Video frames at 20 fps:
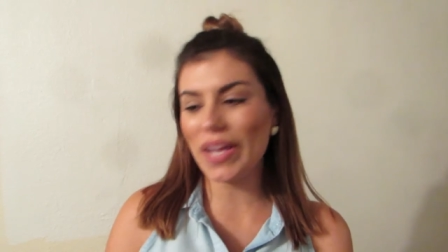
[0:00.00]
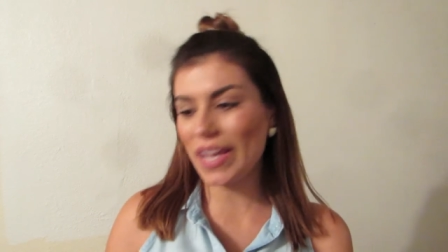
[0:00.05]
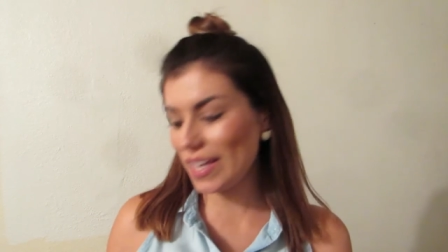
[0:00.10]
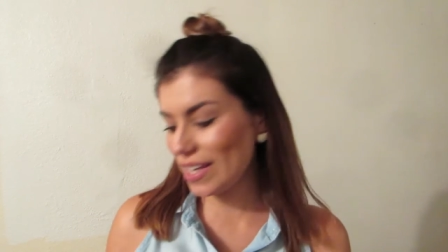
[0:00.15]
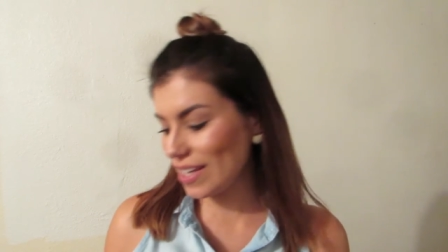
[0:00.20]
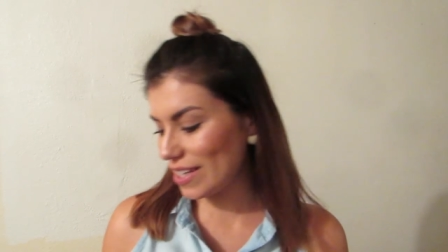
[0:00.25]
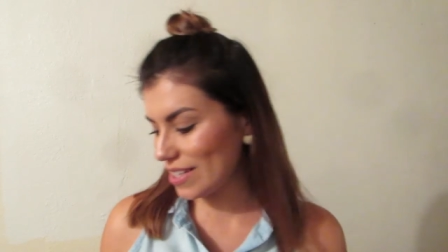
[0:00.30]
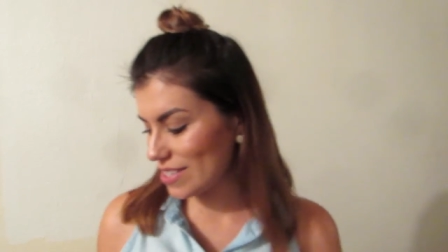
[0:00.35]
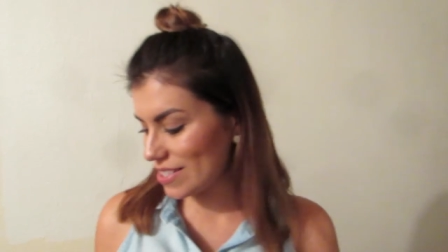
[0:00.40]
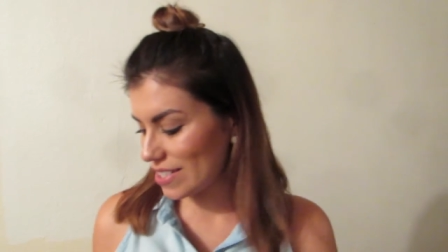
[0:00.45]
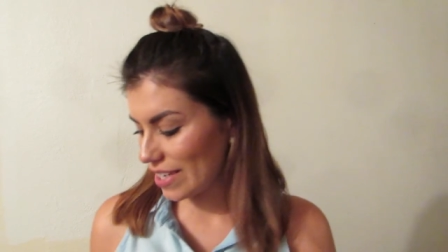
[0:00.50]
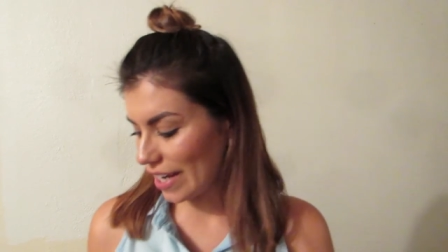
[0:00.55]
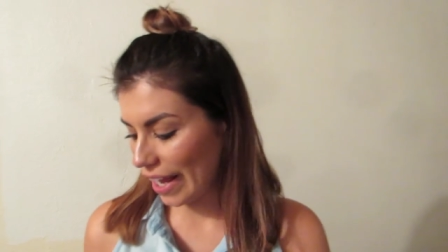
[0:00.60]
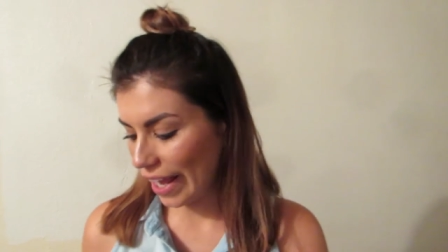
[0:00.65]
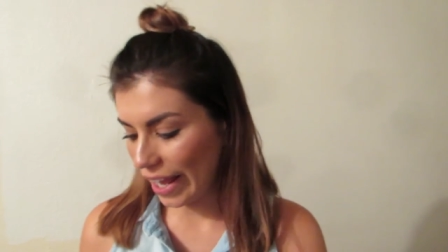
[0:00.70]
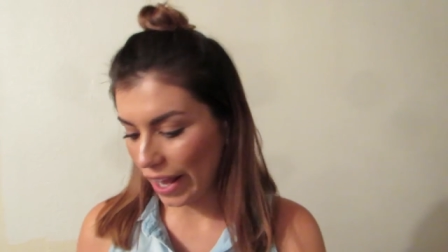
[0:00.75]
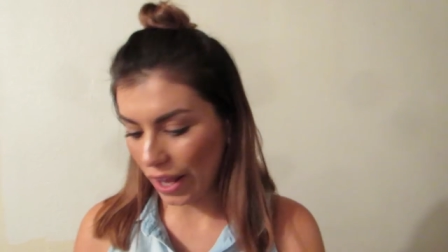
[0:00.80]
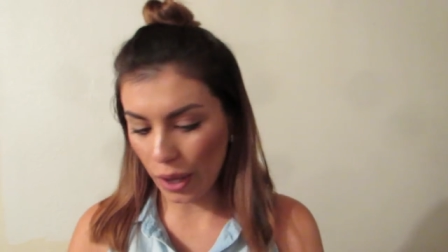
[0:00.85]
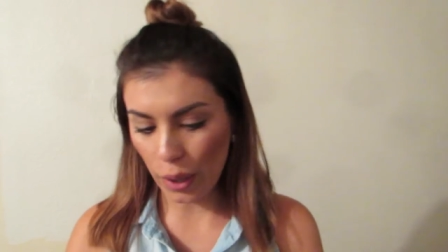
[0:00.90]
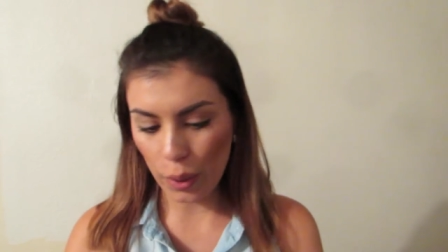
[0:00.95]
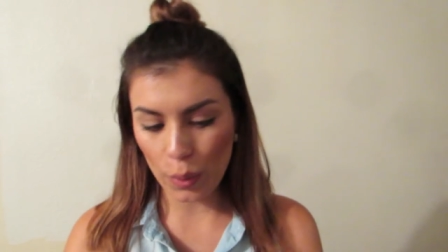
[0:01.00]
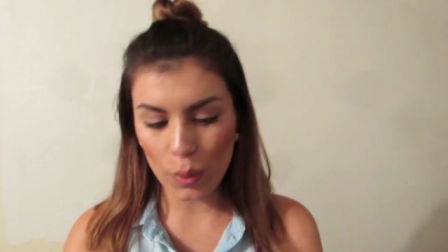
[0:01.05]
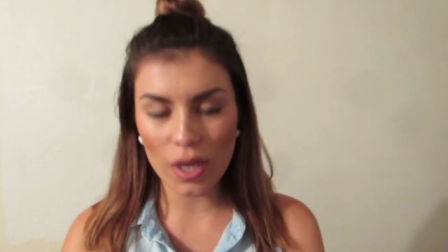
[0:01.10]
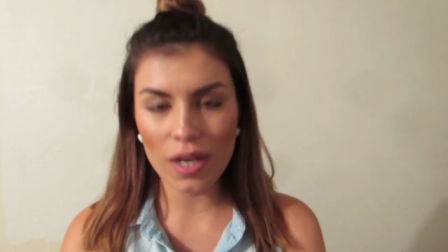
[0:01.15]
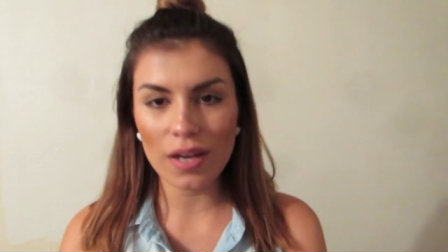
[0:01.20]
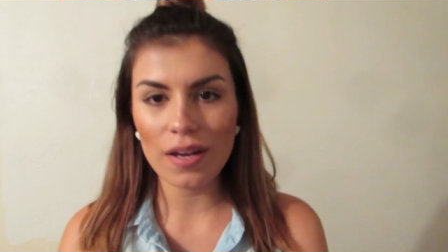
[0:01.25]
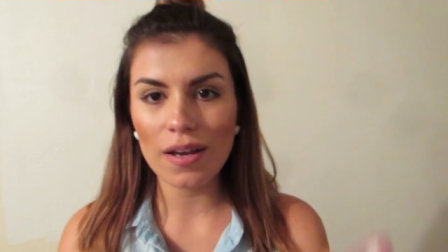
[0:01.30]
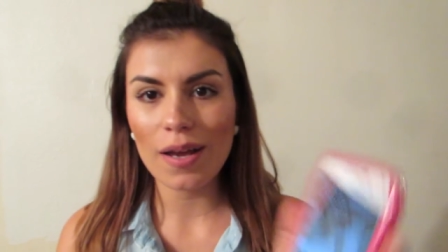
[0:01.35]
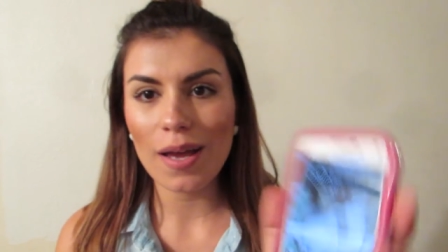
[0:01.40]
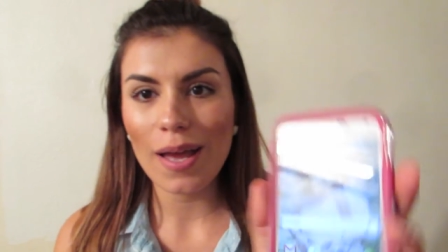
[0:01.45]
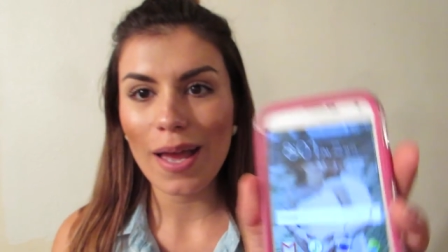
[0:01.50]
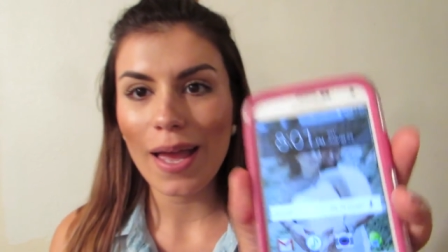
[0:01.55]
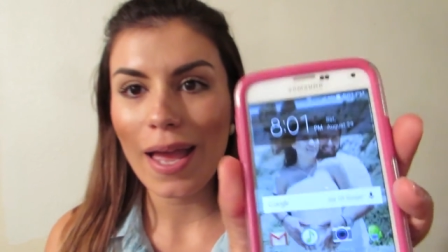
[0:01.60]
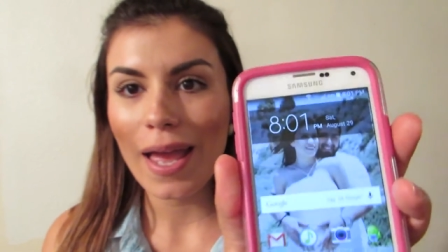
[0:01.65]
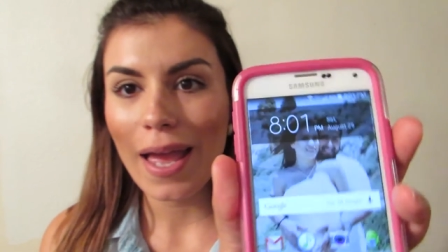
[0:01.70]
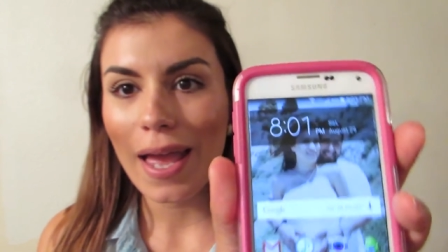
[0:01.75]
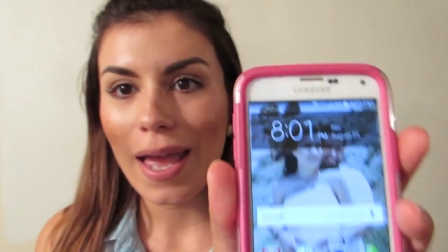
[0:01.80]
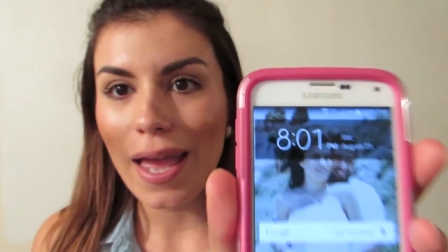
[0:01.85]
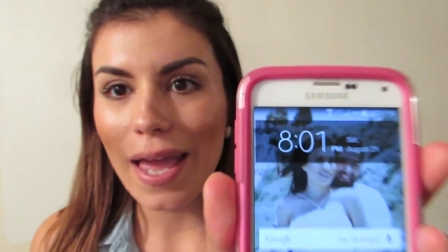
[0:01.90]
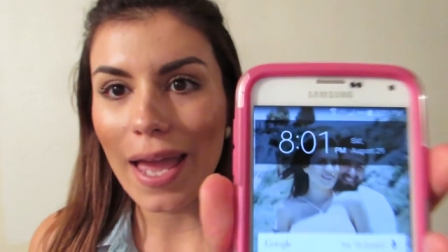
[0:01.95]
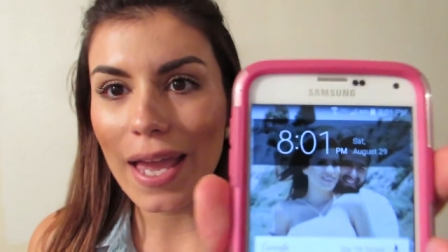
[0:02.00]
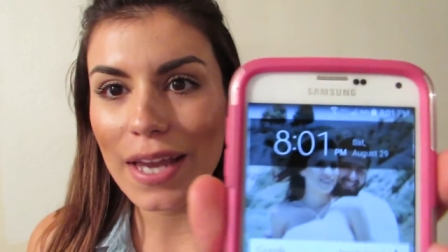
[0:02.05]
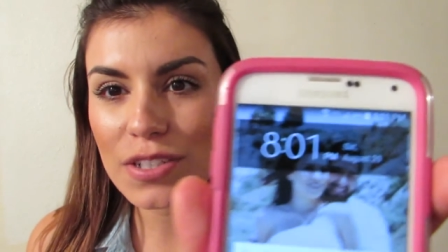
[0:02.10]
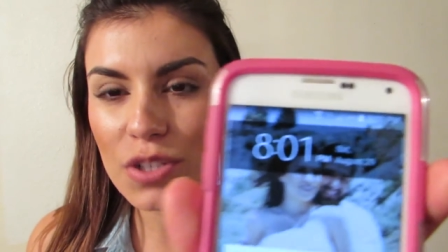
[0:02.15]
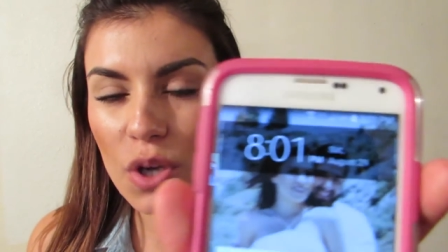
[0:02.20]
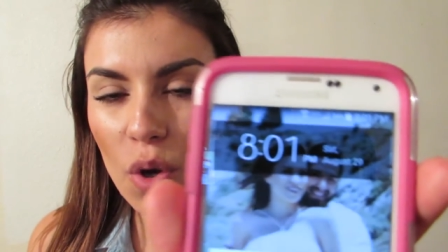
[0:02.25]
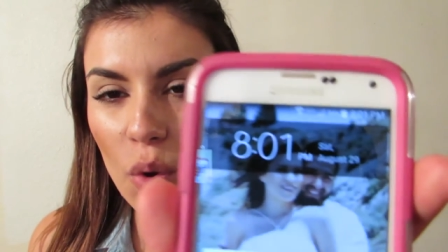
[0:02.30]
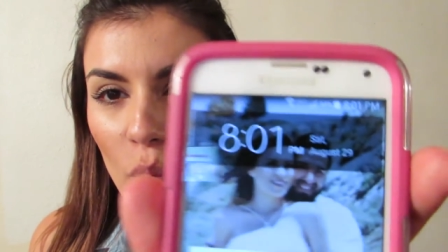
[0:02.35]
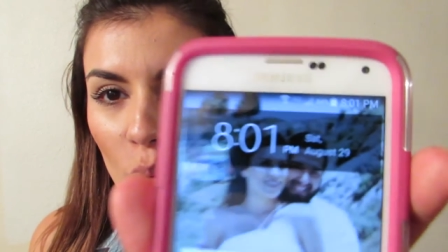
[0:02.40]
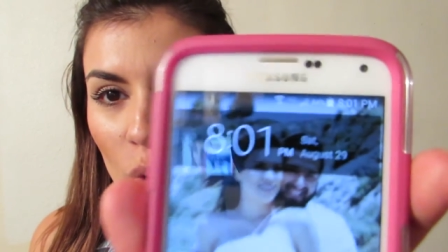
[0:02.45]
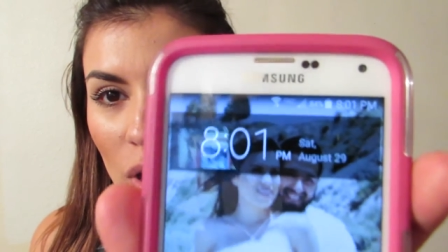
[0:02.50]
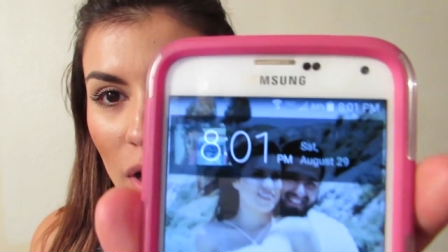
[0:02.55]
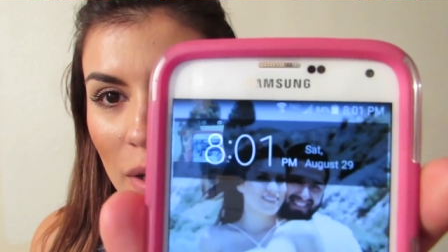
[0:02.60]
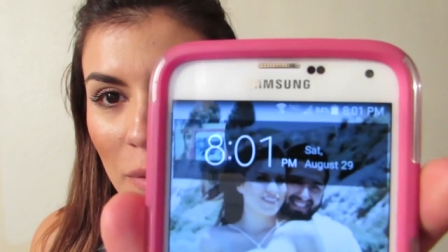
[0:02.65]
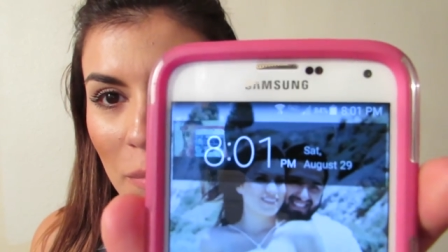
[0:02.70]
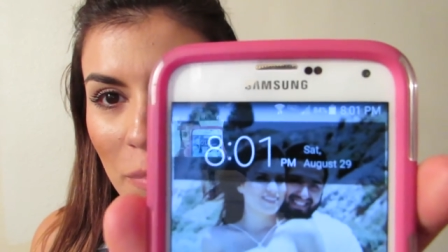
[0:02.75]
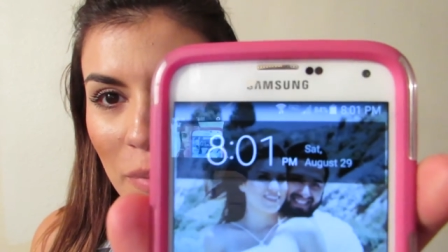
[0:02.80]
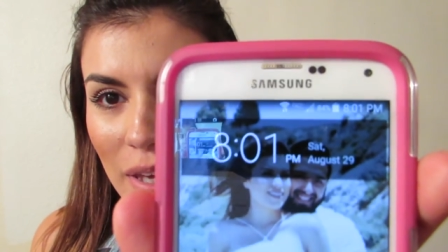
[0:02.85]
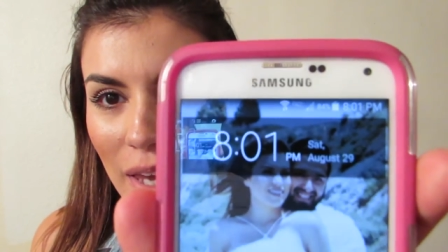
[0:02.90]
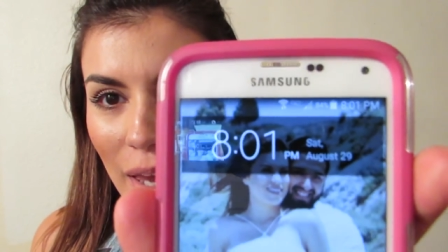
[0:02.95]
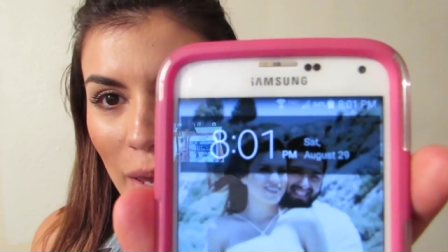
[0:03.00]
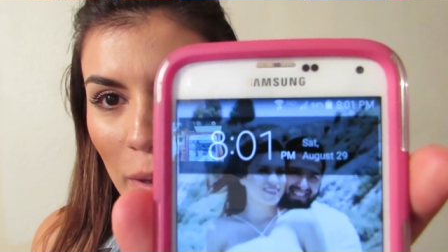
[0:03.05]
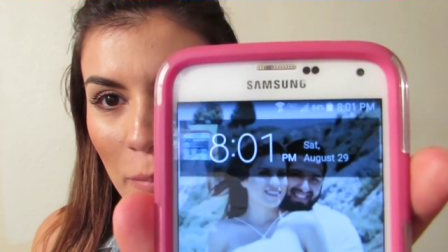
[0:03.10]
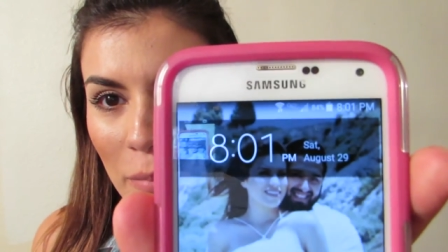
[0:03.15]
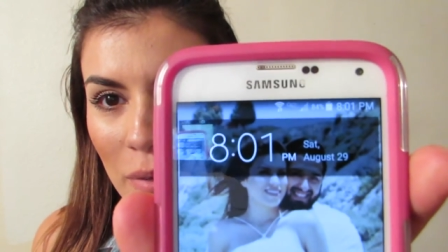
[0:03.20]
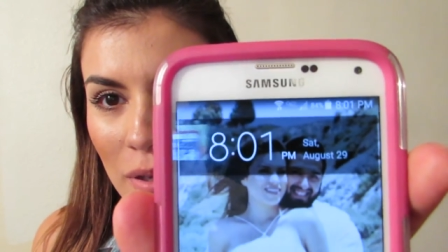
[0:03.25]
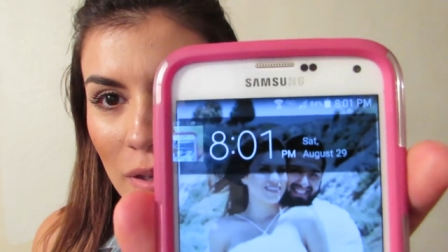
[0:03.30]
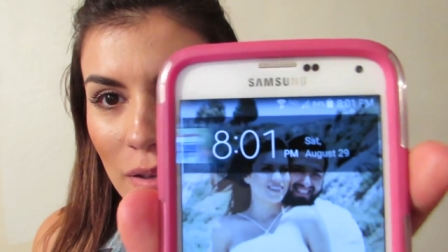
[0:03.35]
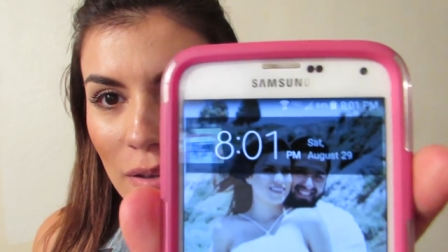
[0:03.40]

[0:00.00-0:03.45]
it is now 8.01 p.m.